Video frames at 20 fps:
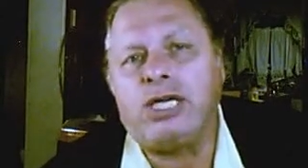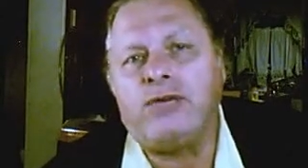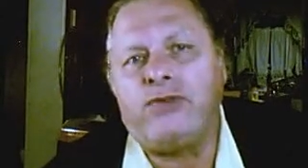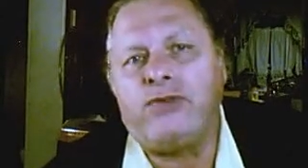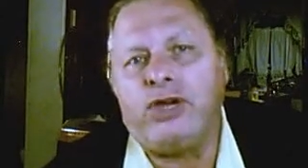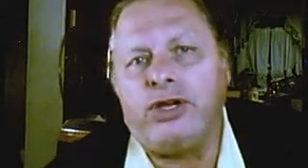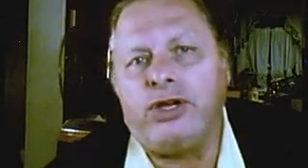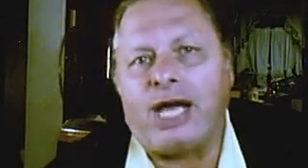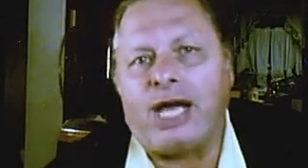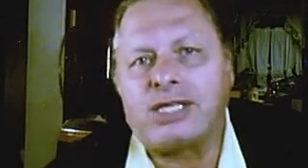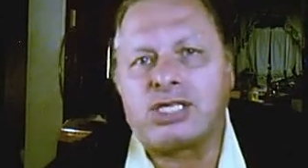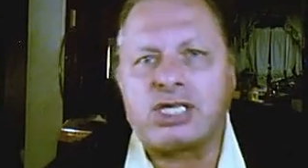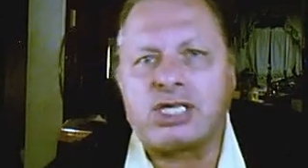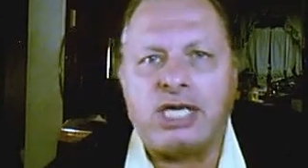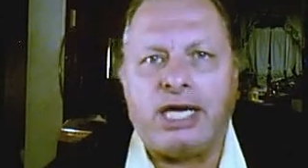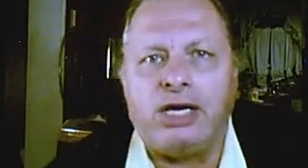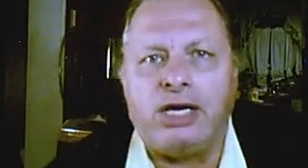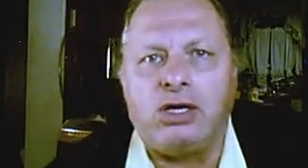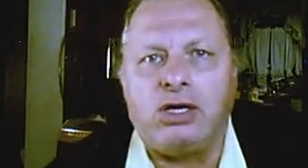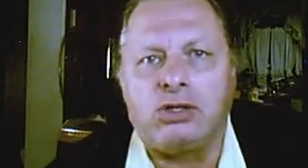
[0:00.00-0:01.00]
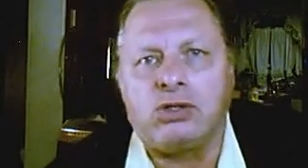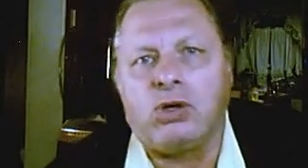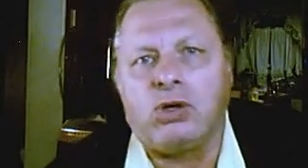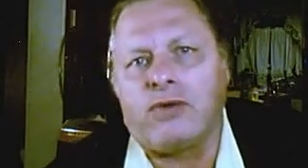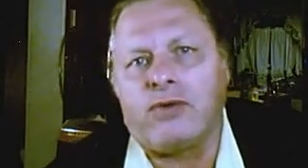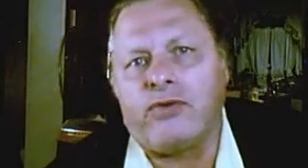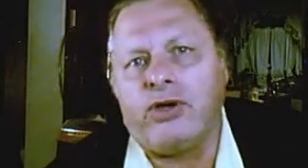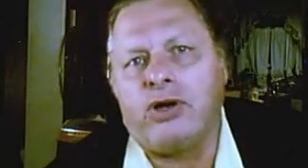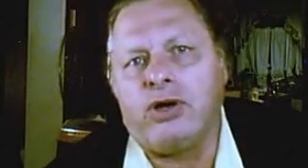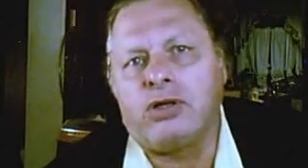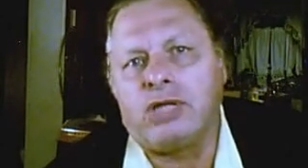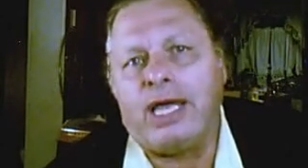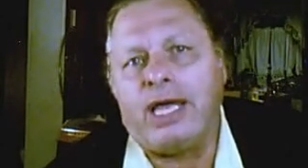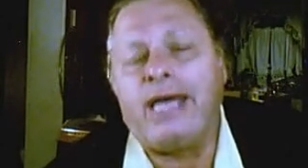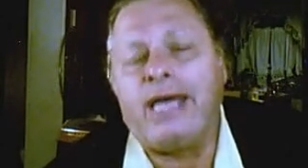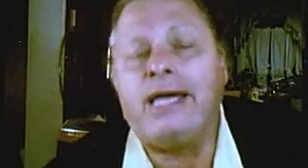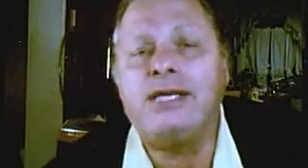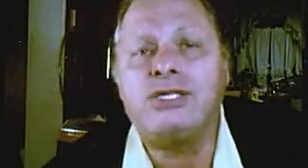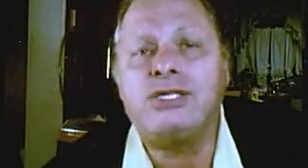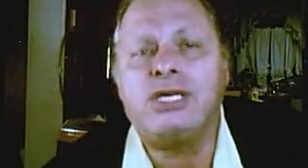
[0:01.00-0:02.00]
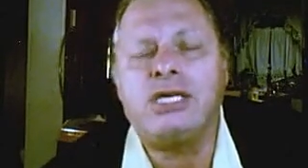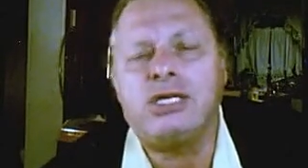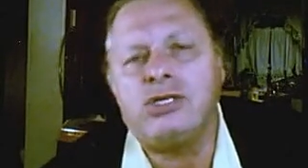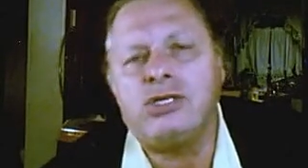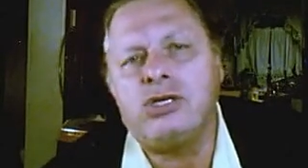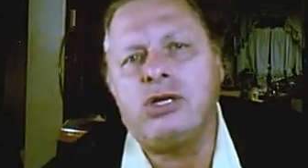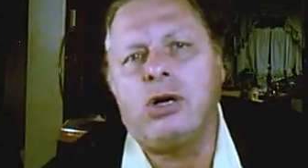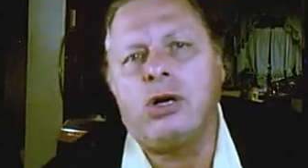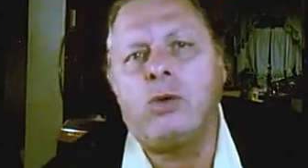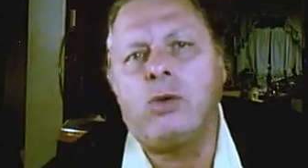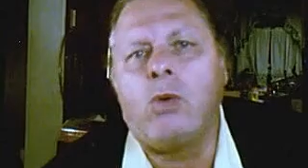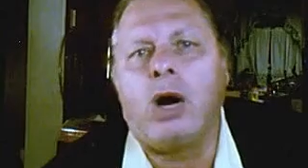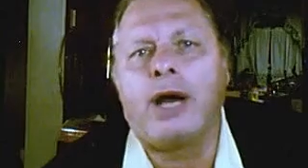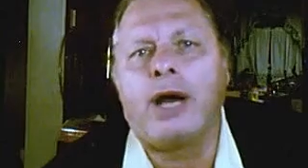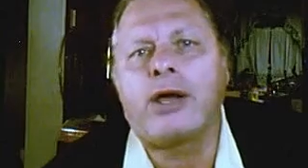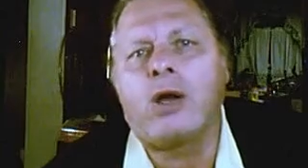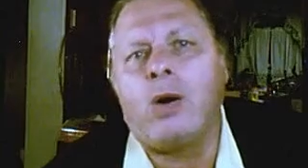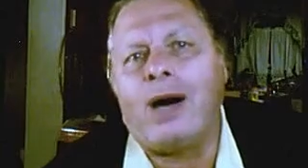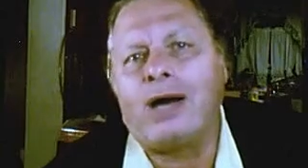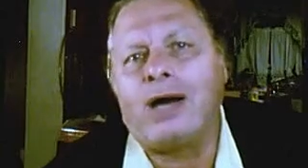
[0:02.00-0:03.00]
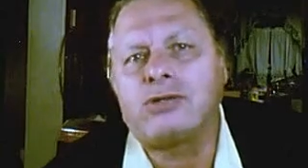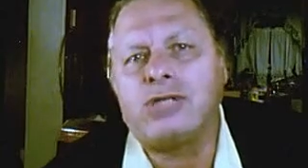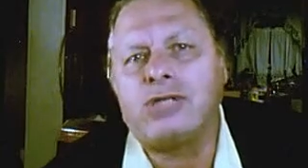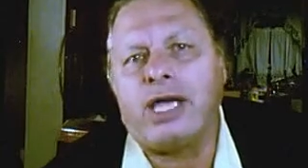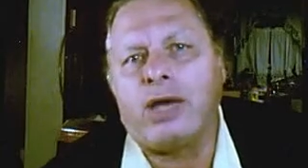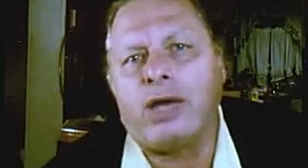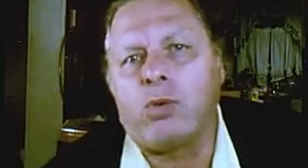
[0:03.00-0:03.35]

if you're not skilled or if you're lazy and you don't want to go out there